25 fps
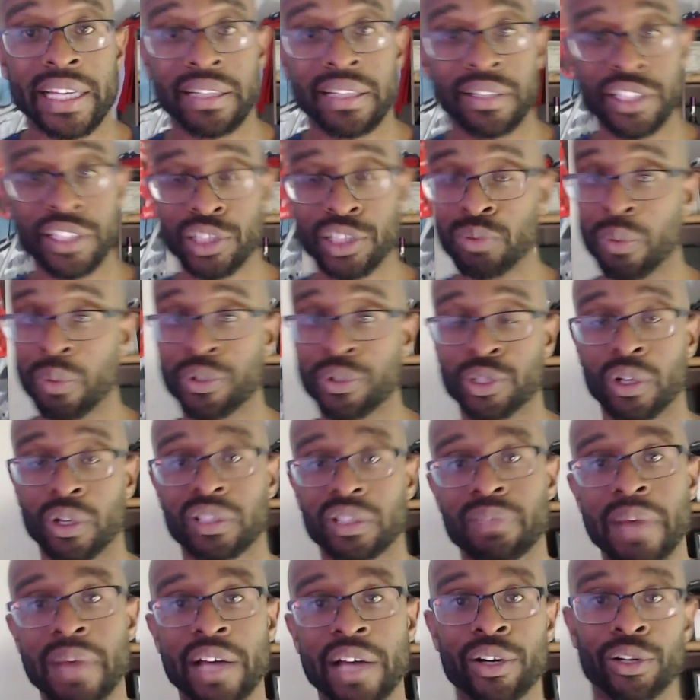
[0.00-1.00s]
This is what we talked
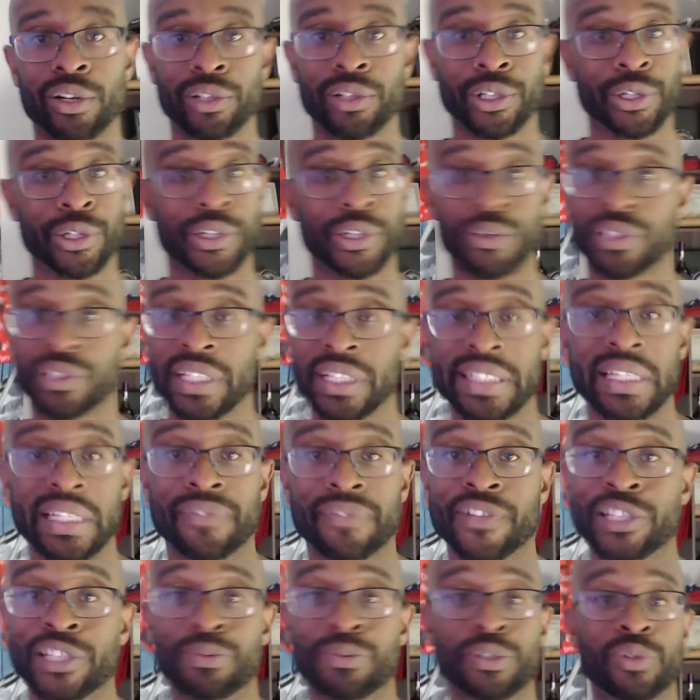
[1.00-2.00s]
about earlier. There is a
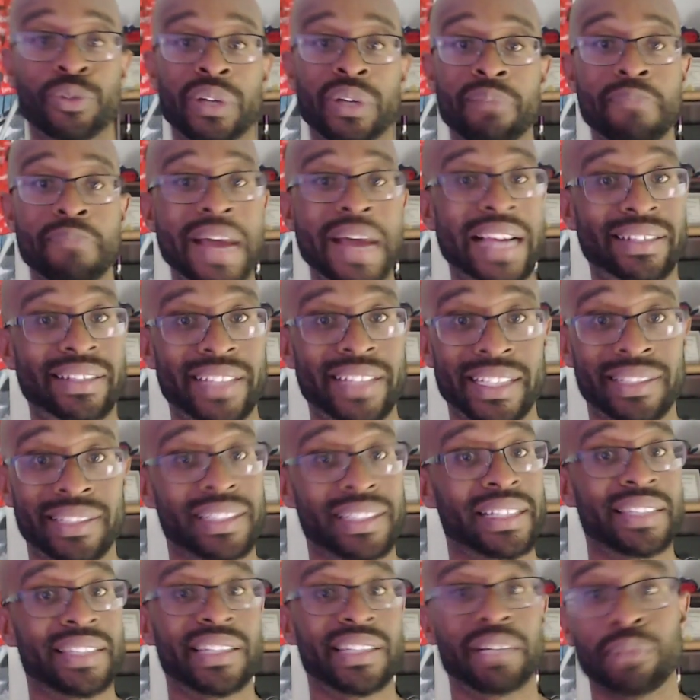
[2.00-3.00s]
difference between back testing
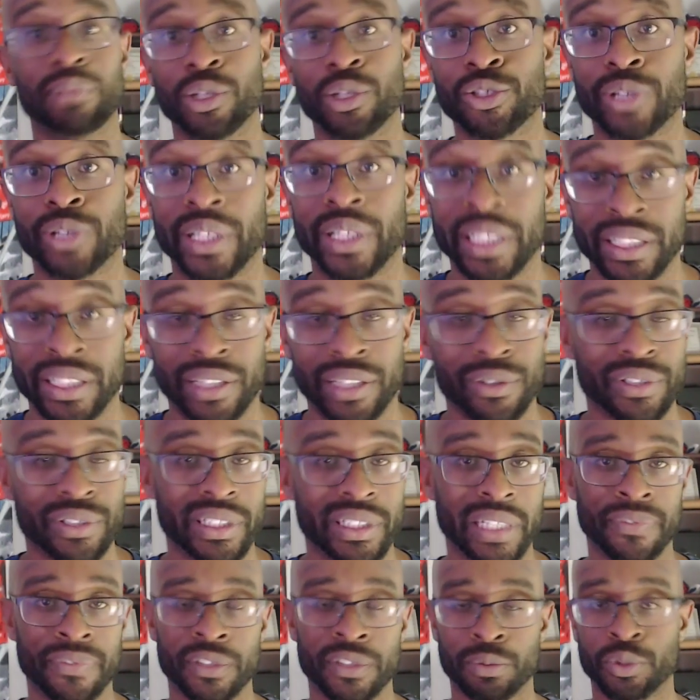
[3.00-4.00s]
and demo trading. There is a
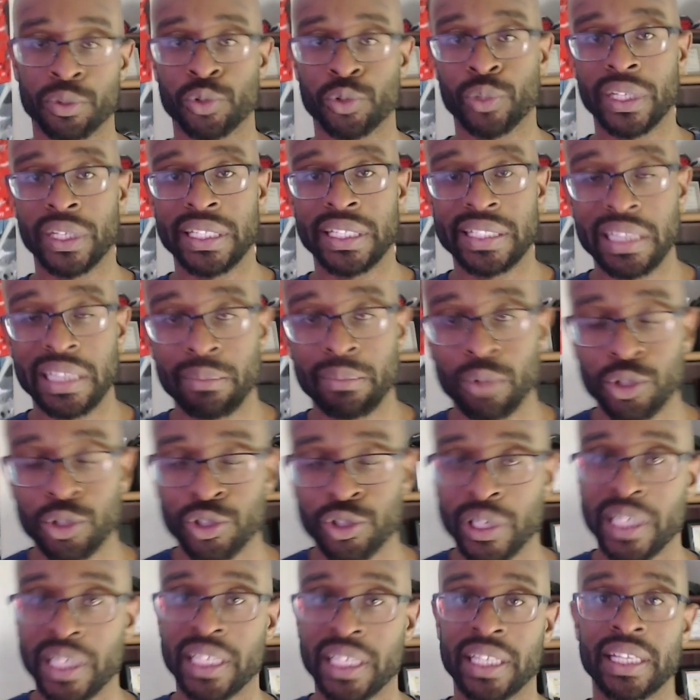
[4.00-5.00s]
difference between demo
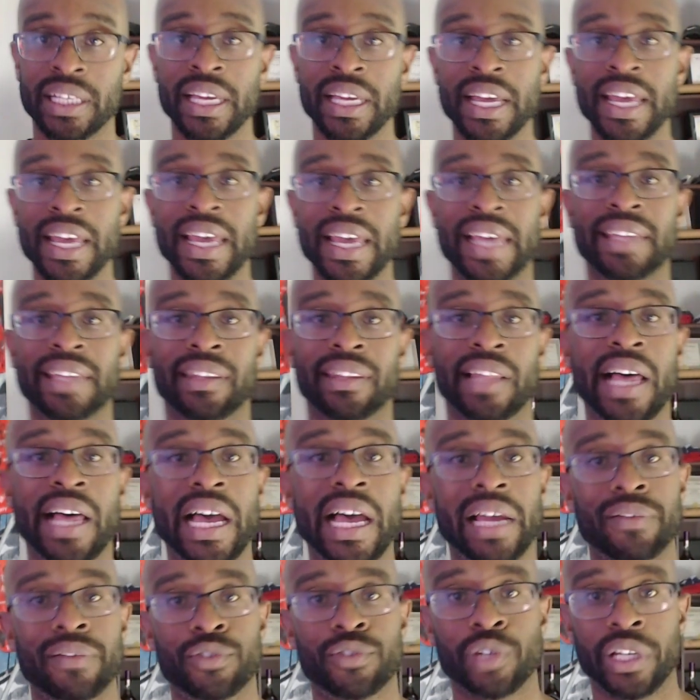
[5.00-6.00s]
trading and
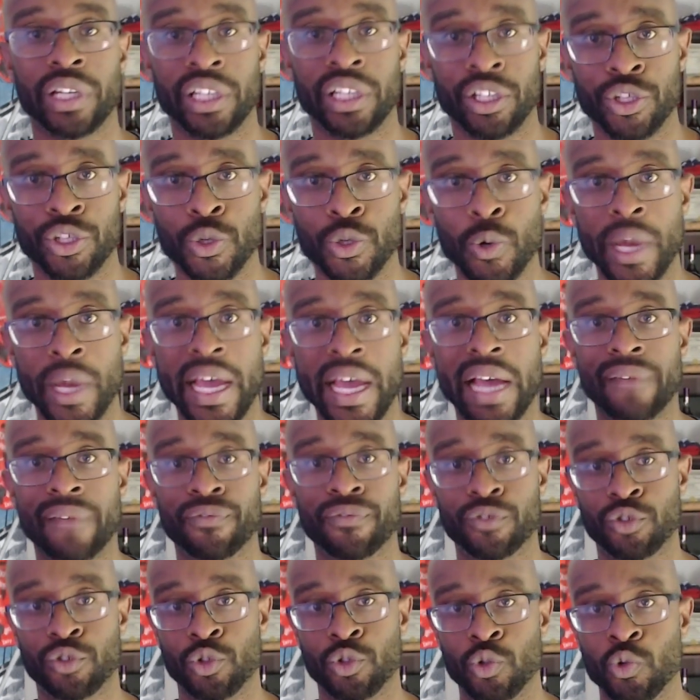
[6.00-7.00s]
live trading. You have
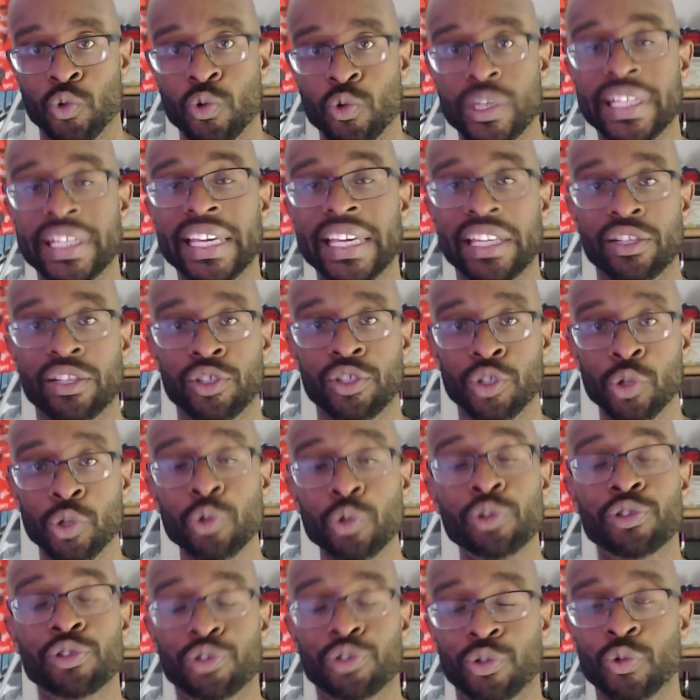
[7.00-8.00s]
to get
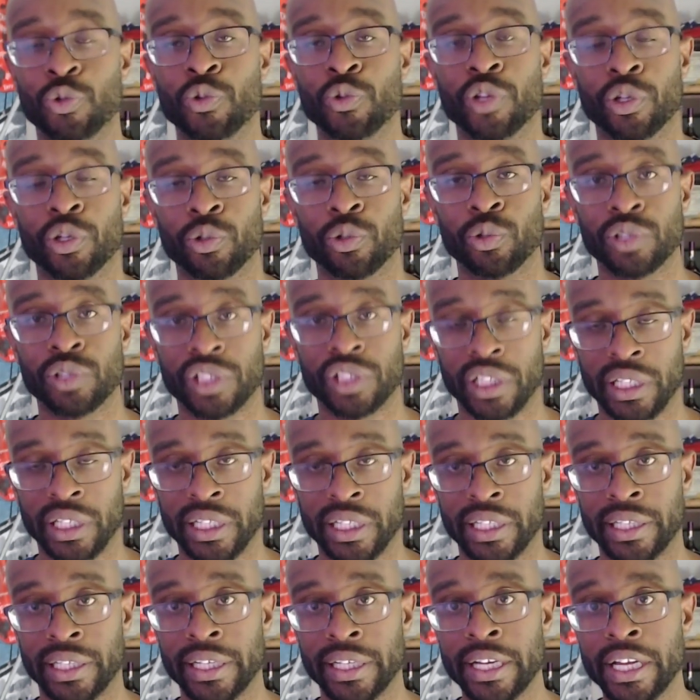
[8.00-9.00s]
used to
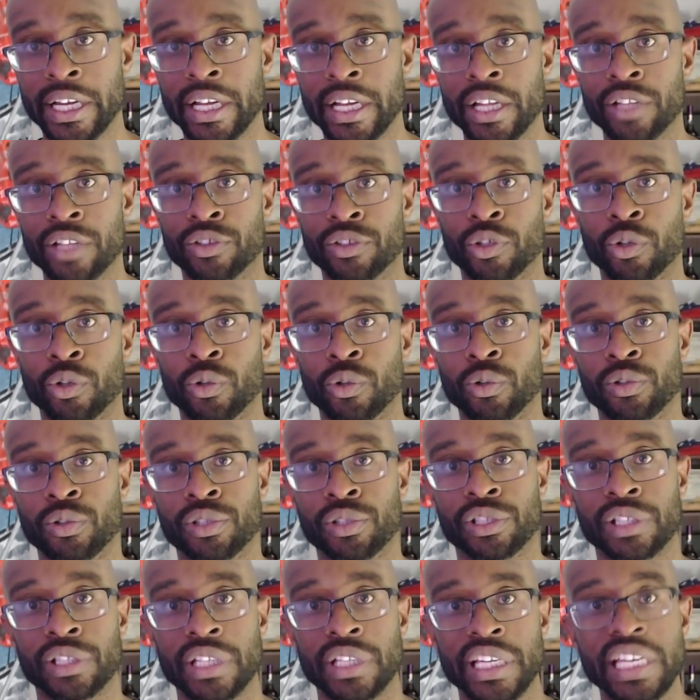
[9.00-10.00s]

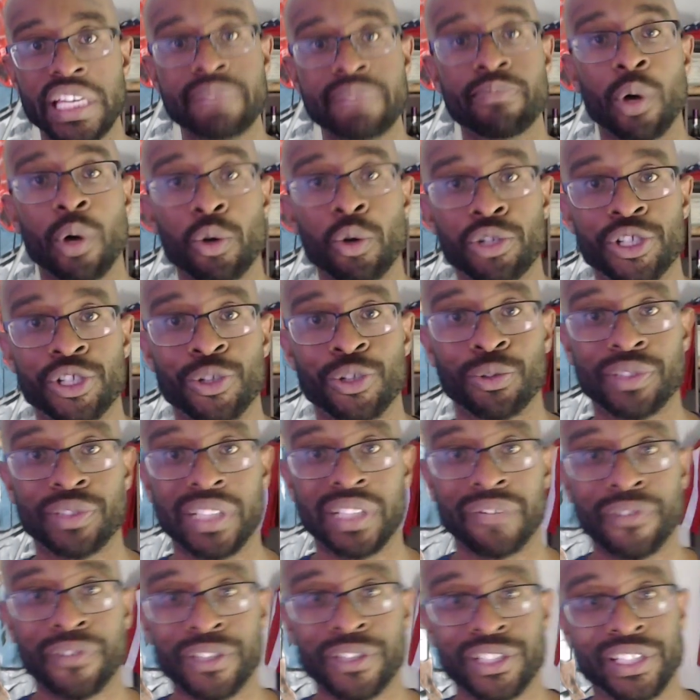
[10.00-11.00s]
those emotional
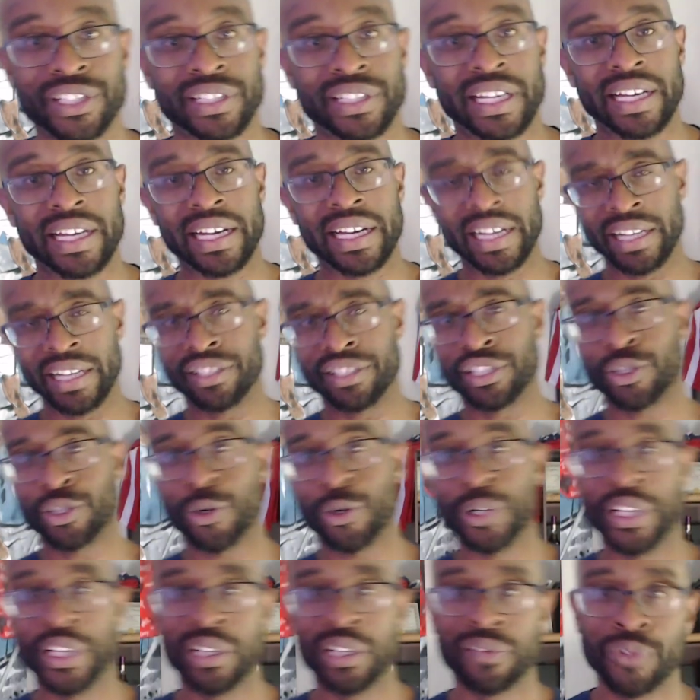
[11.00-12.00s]
differences. I just heard
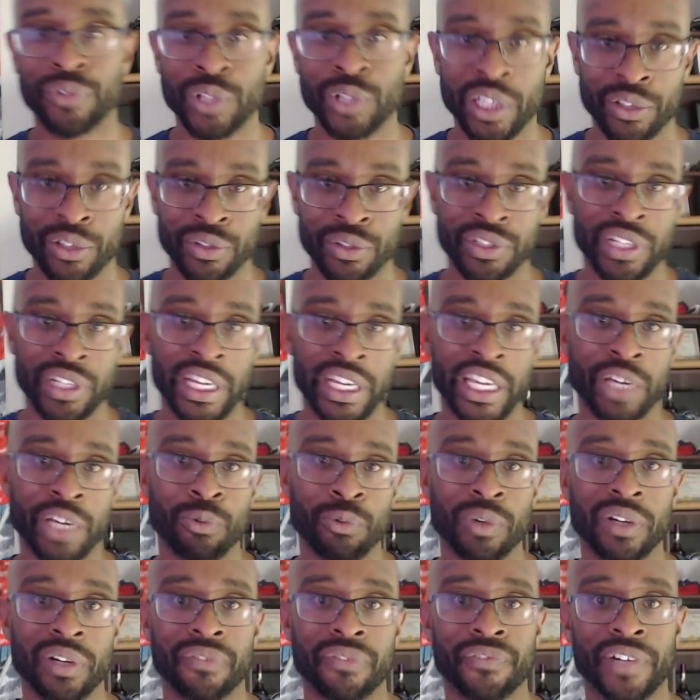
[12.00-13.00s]
an interview the other day
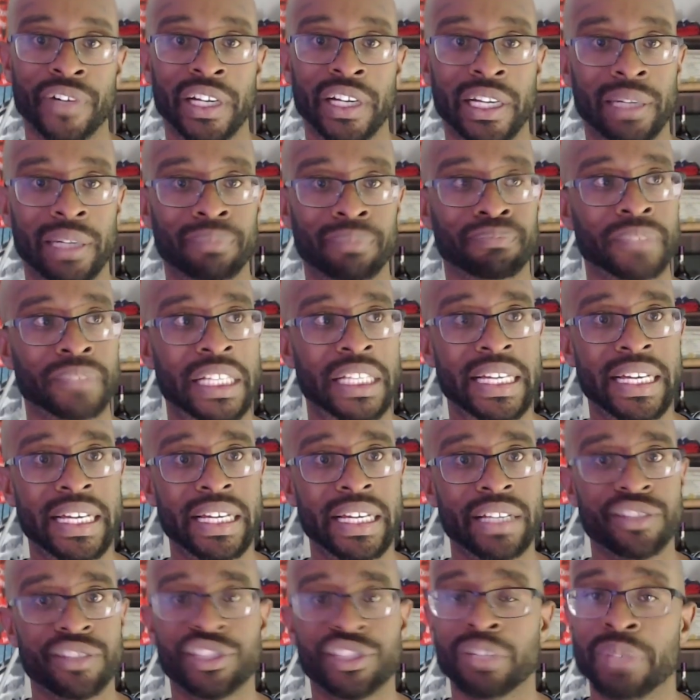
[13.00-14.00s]
with
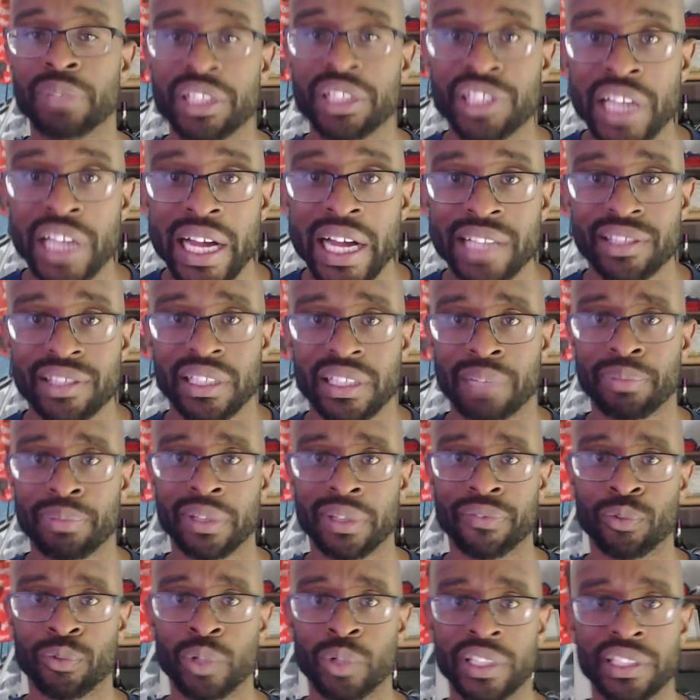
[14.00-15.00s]
Jimmy Johnson, I believe it
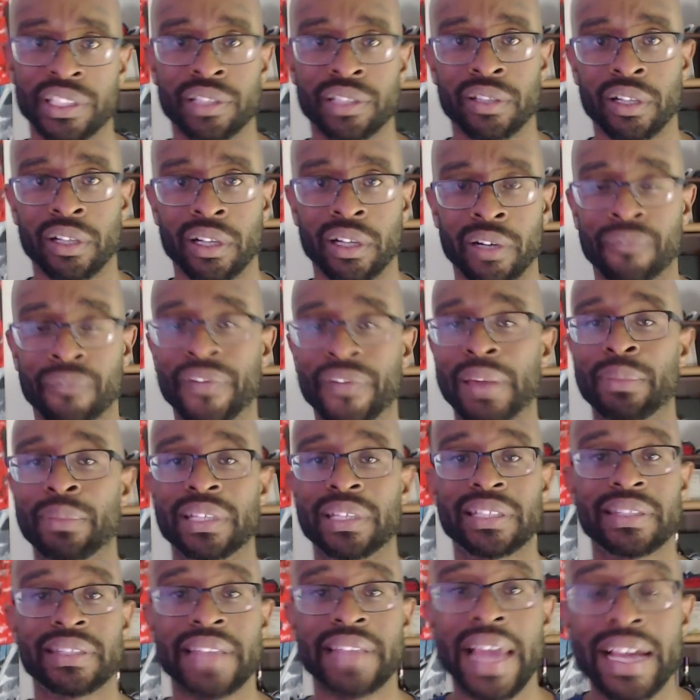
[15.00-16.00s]
was. He's a famous
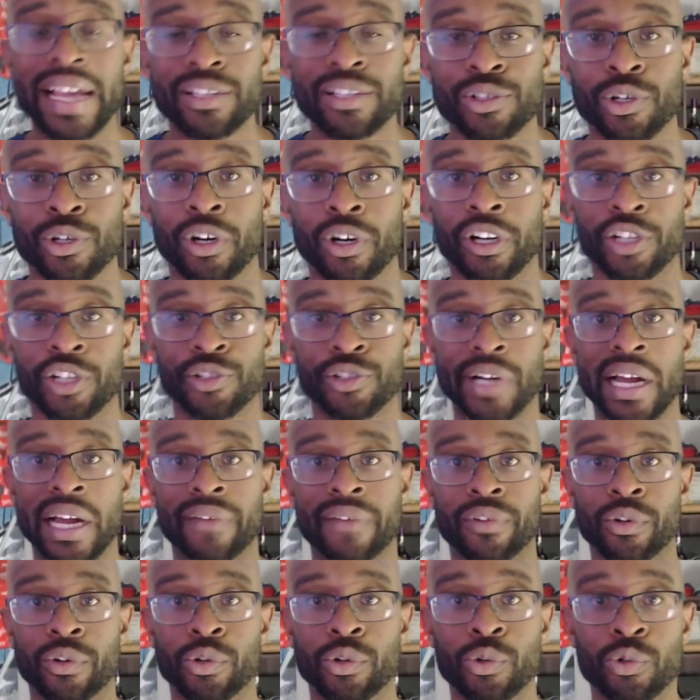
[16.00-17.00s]
NASCAR
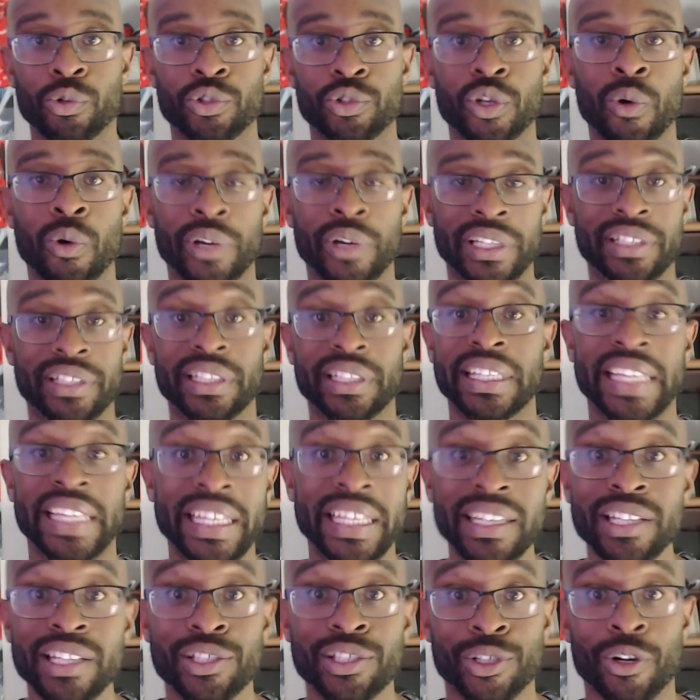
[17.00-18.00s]
driver who's going into the
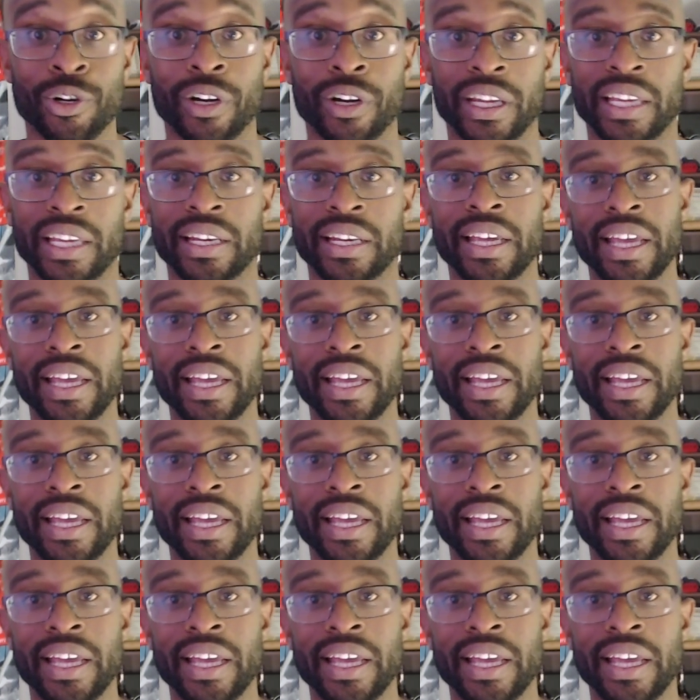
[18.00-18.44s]
Indy circuit.